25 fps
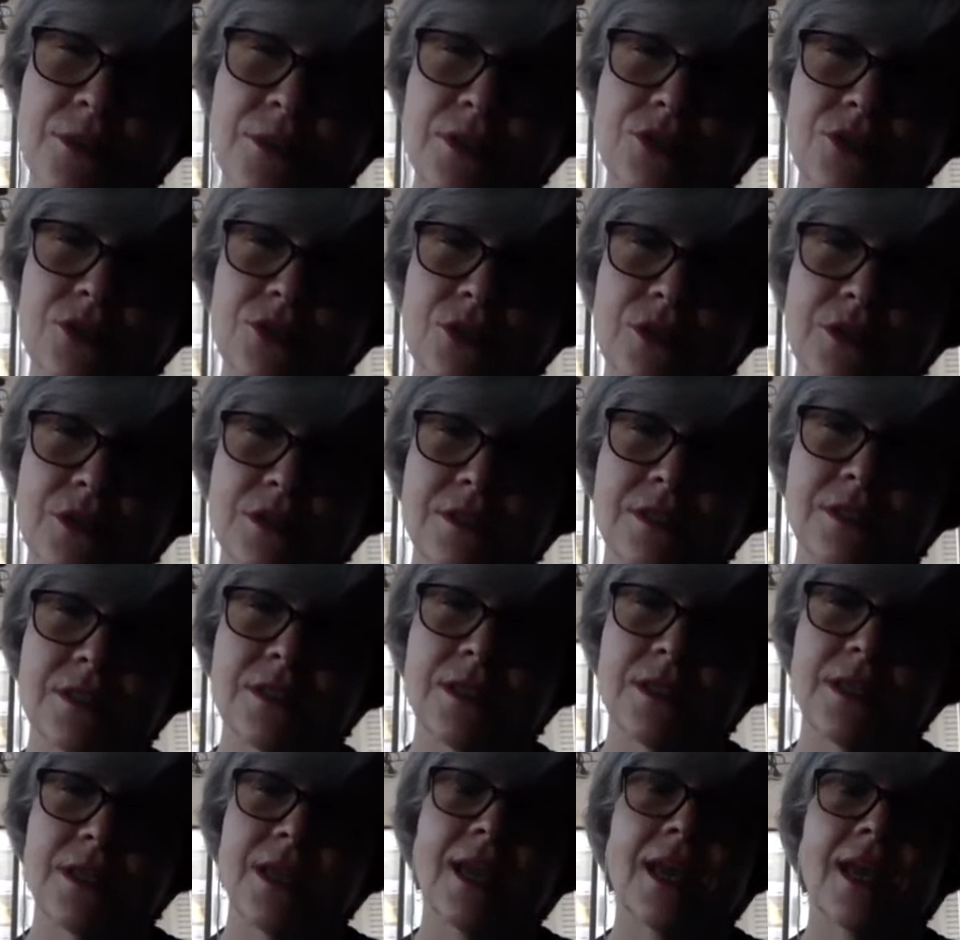patients.
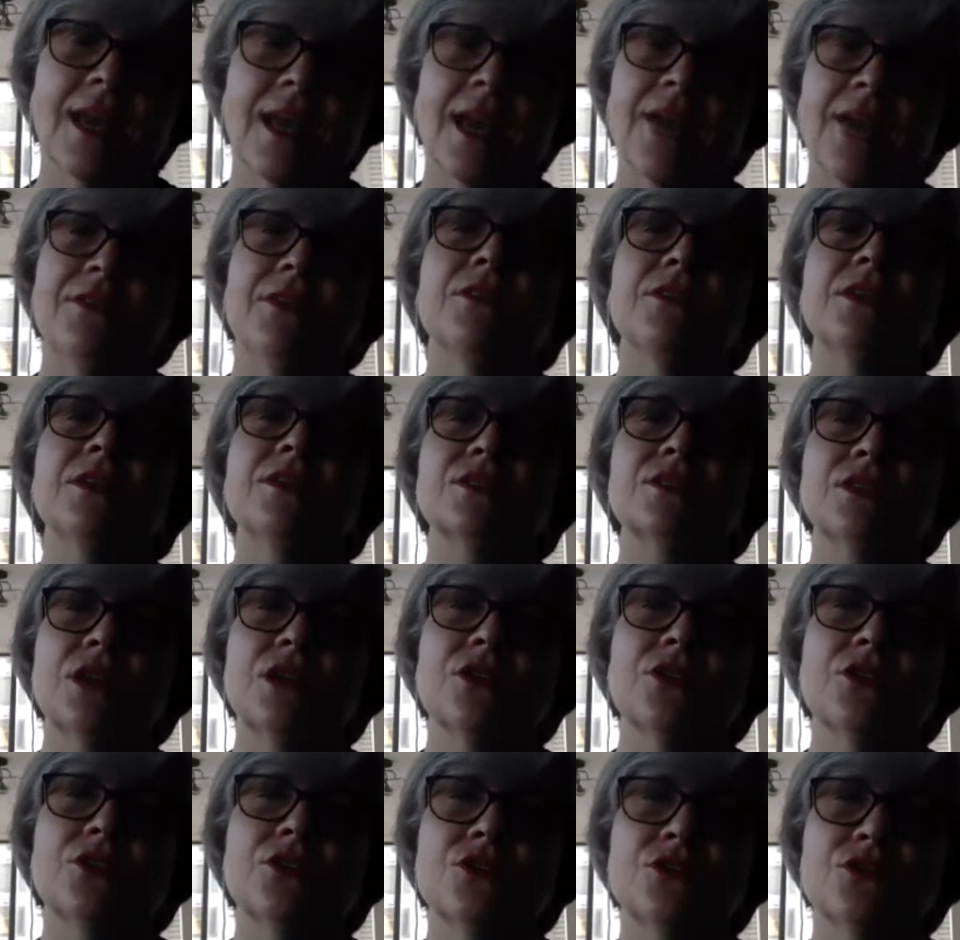And then there's
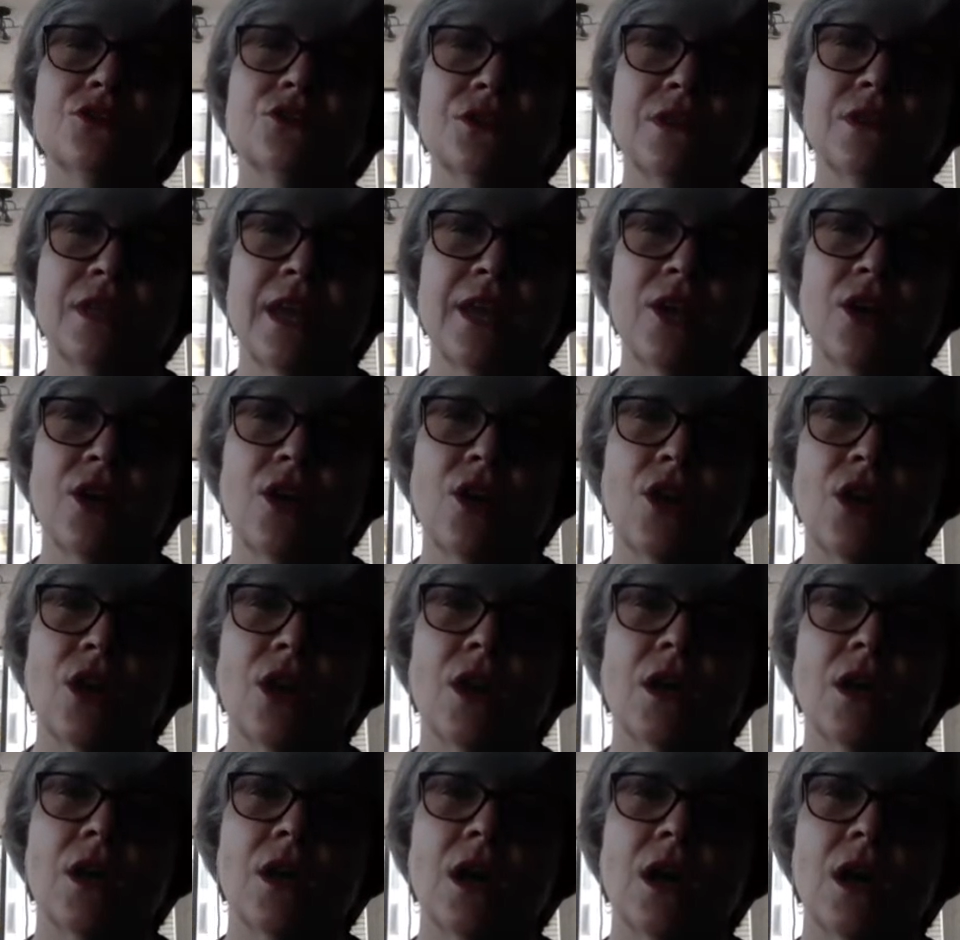others that
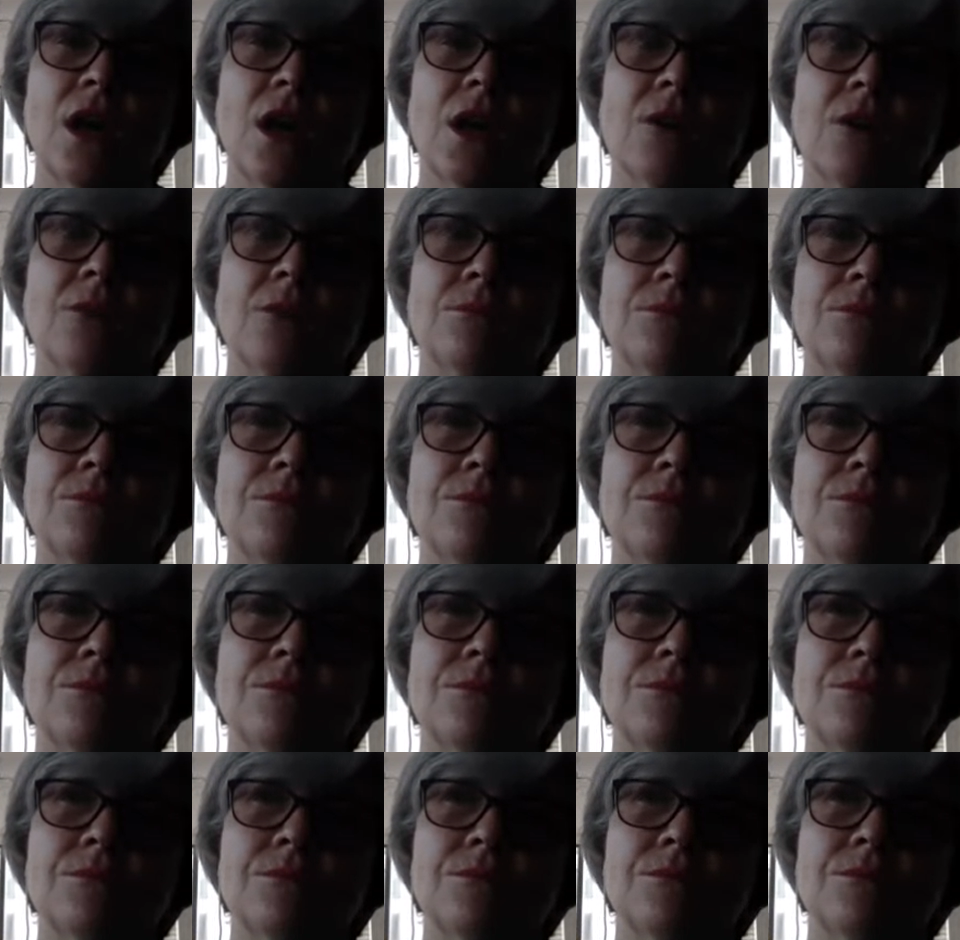are, um,
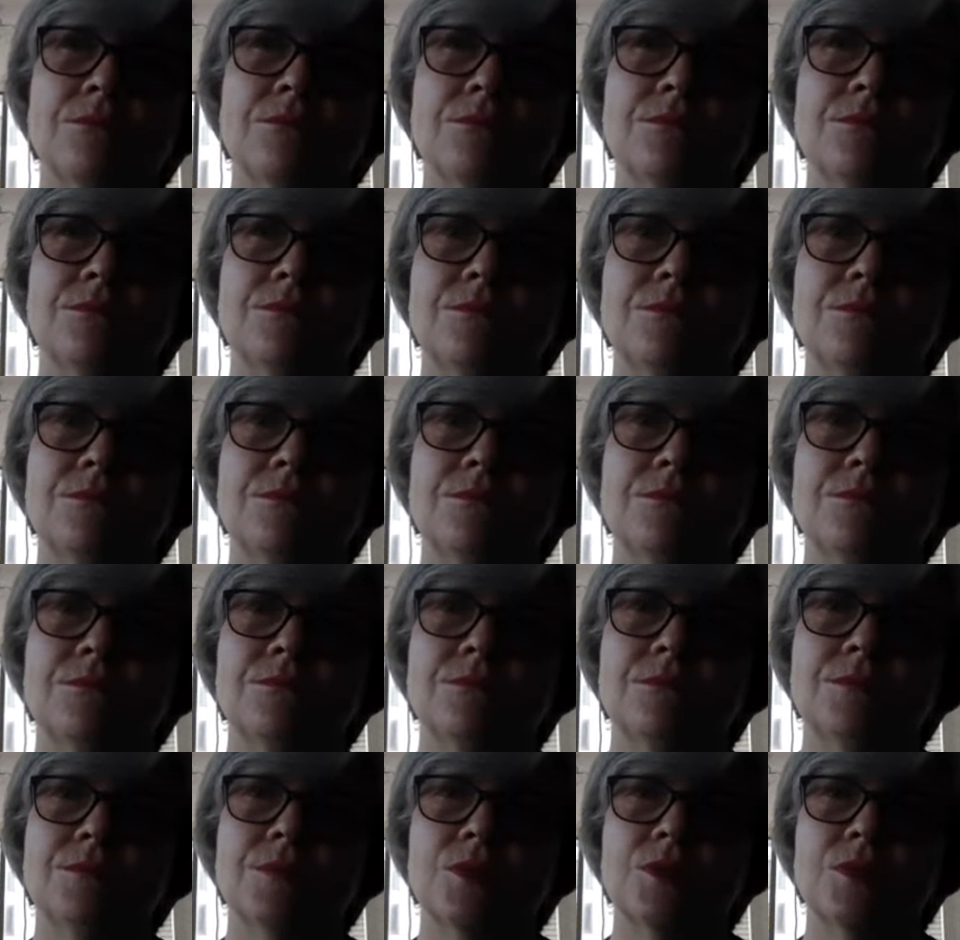
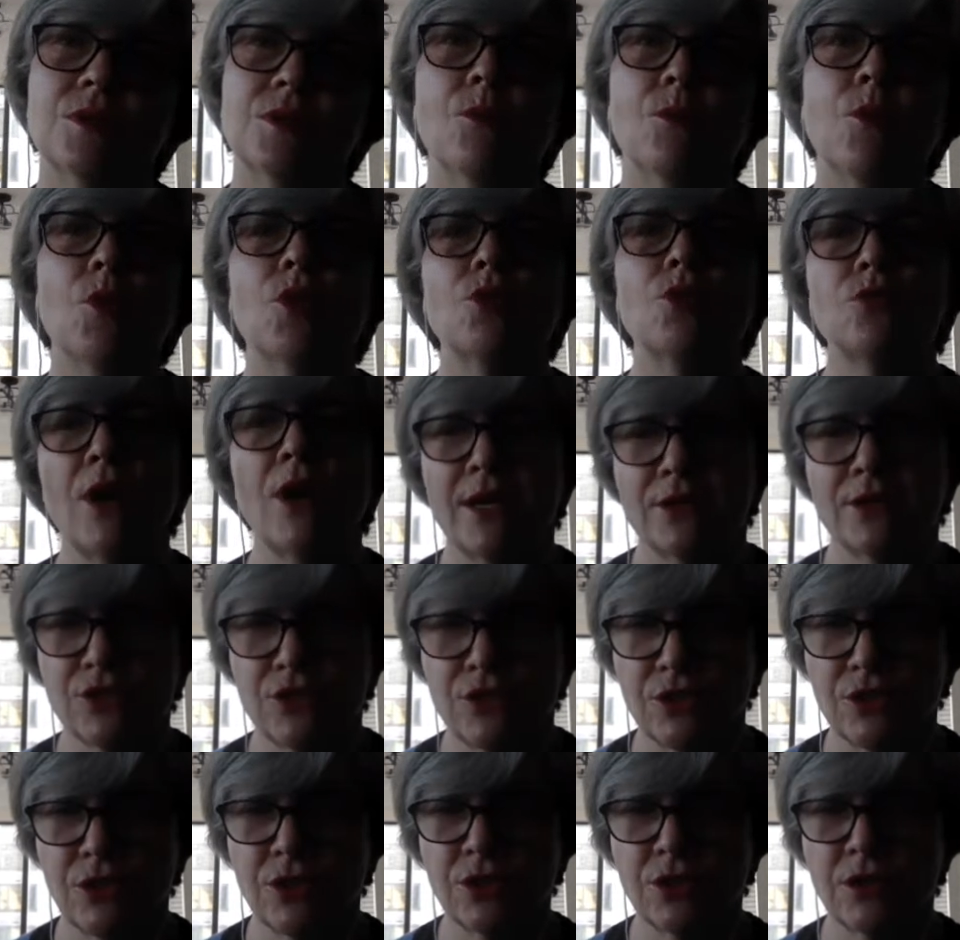you know, more
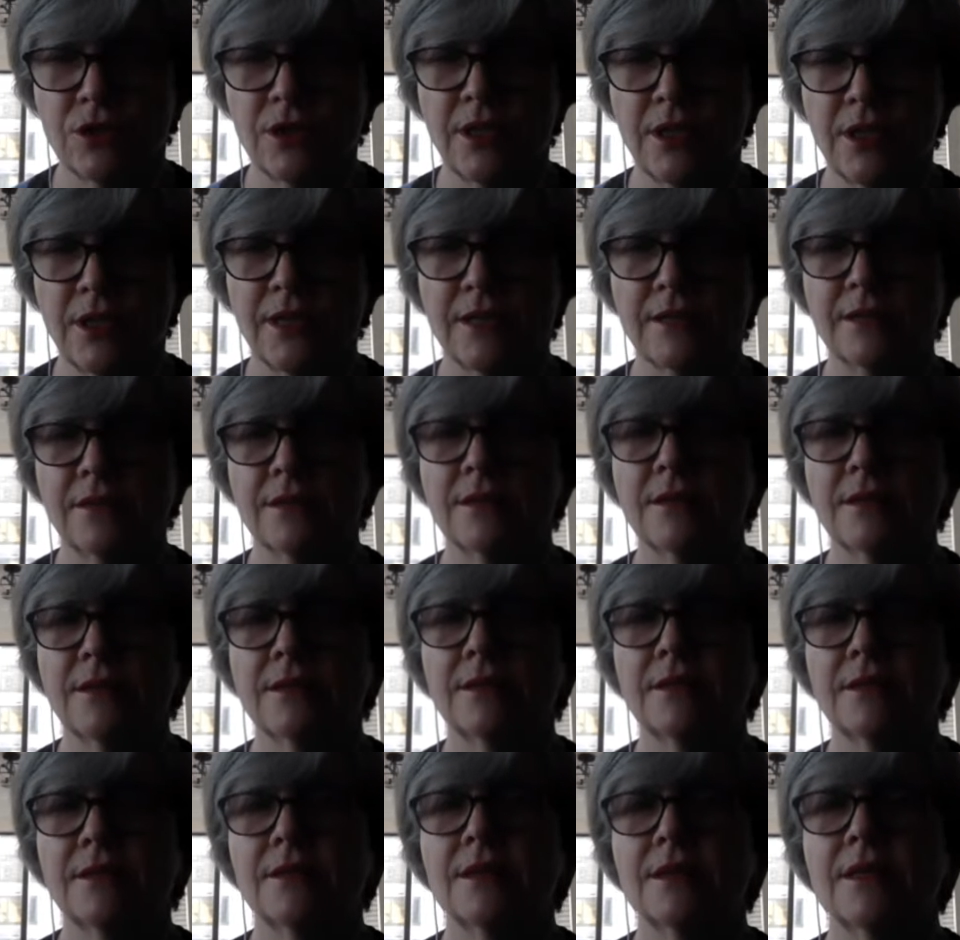rational and
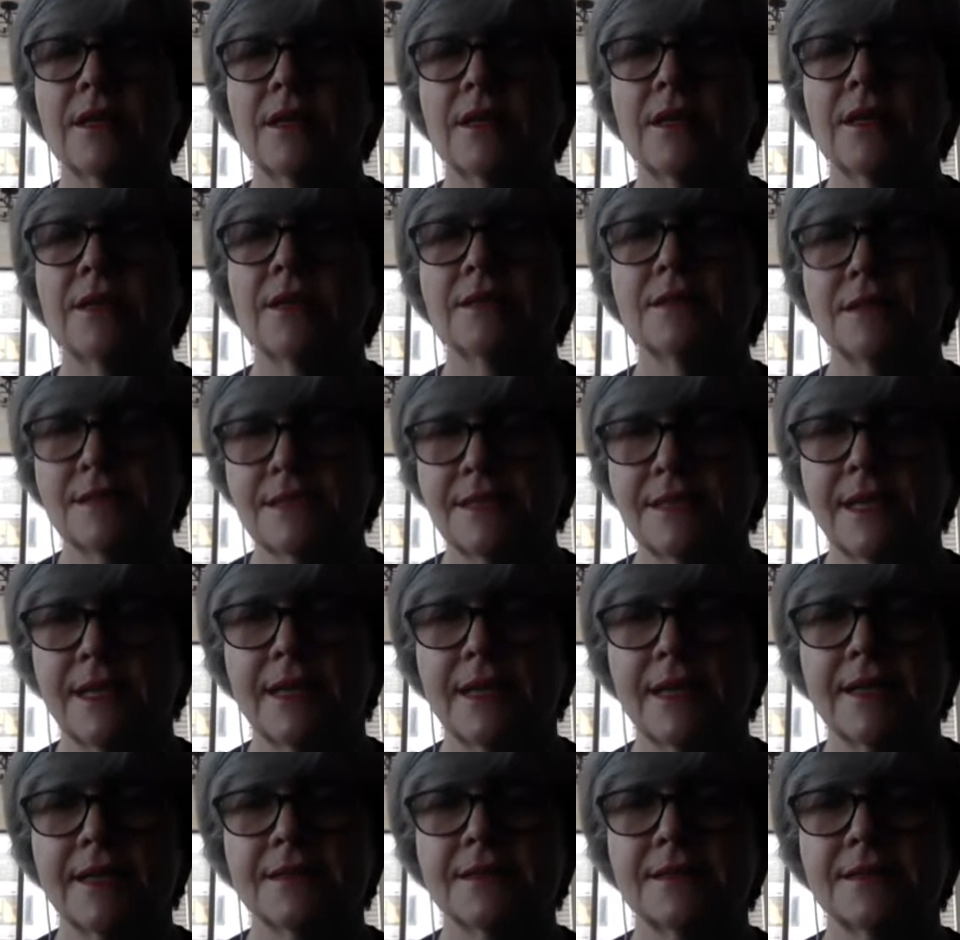and
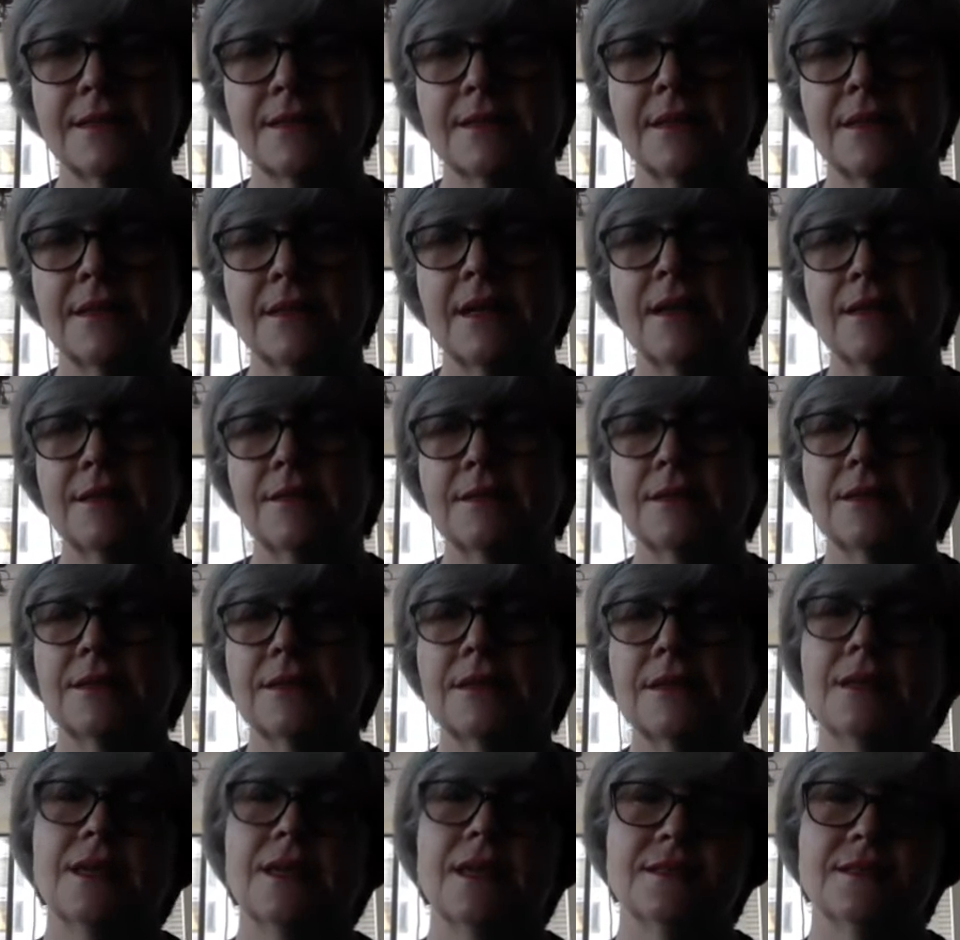understand uh,
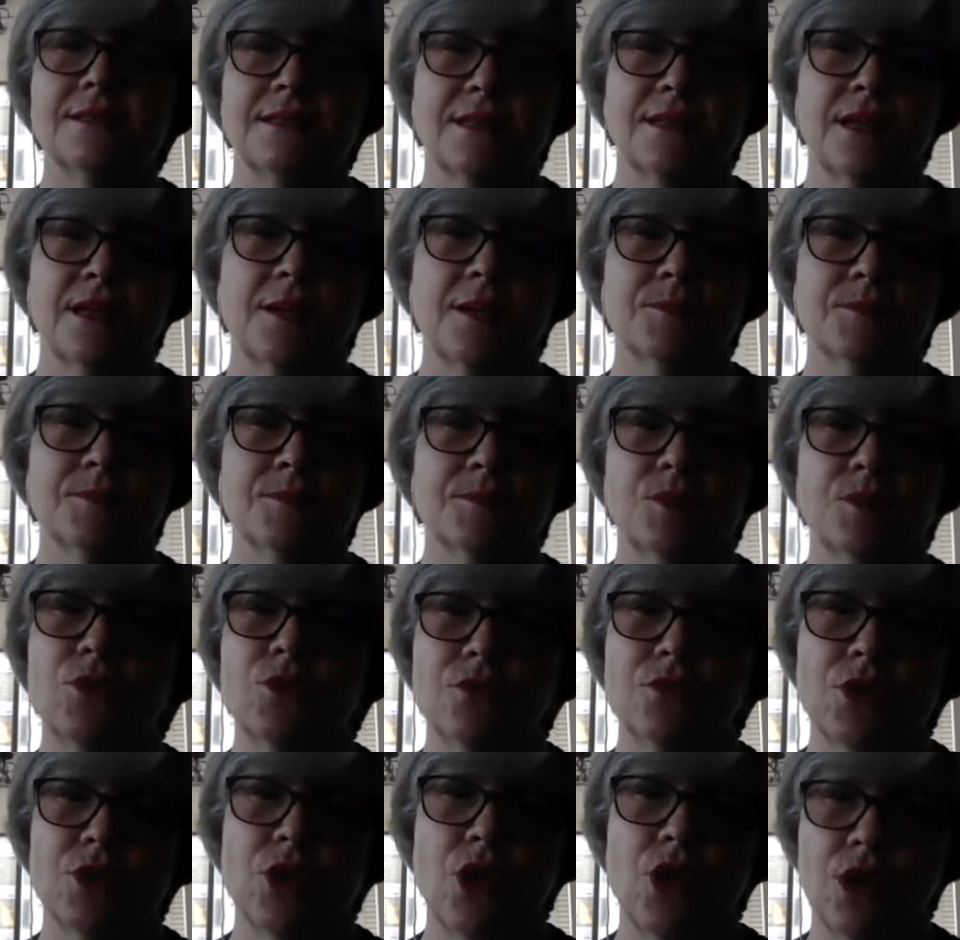it's mm. time to move
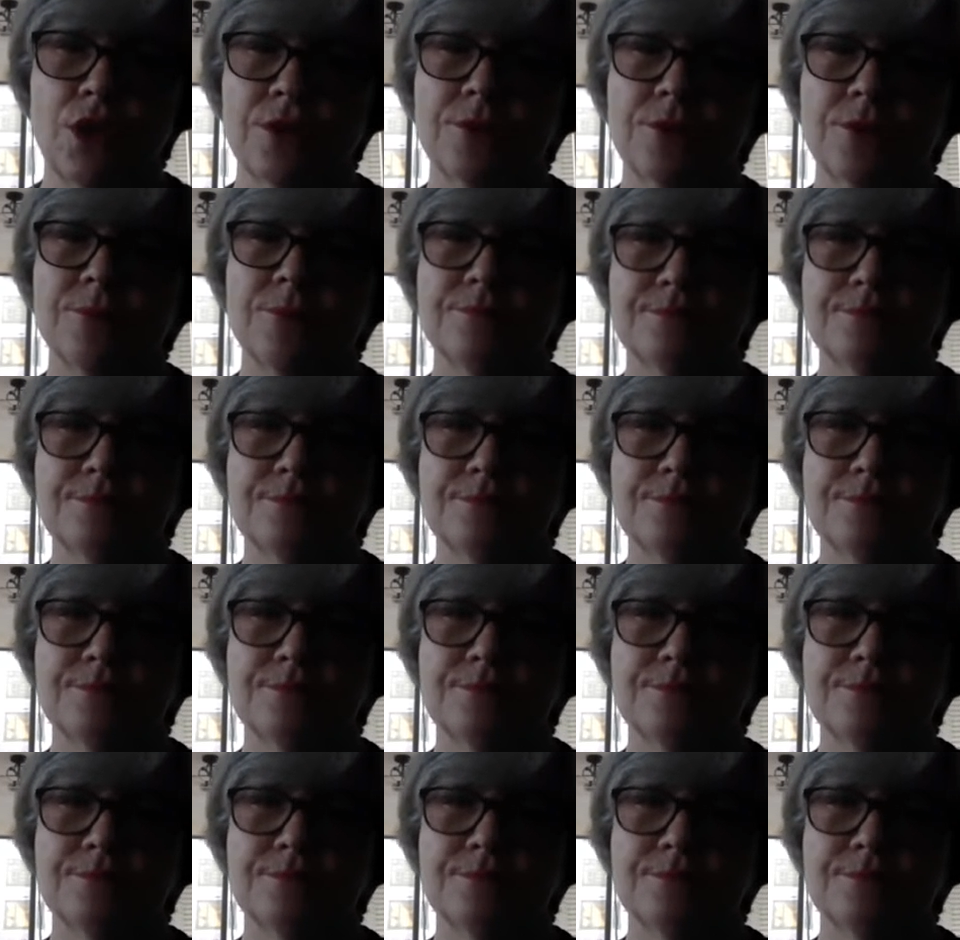along.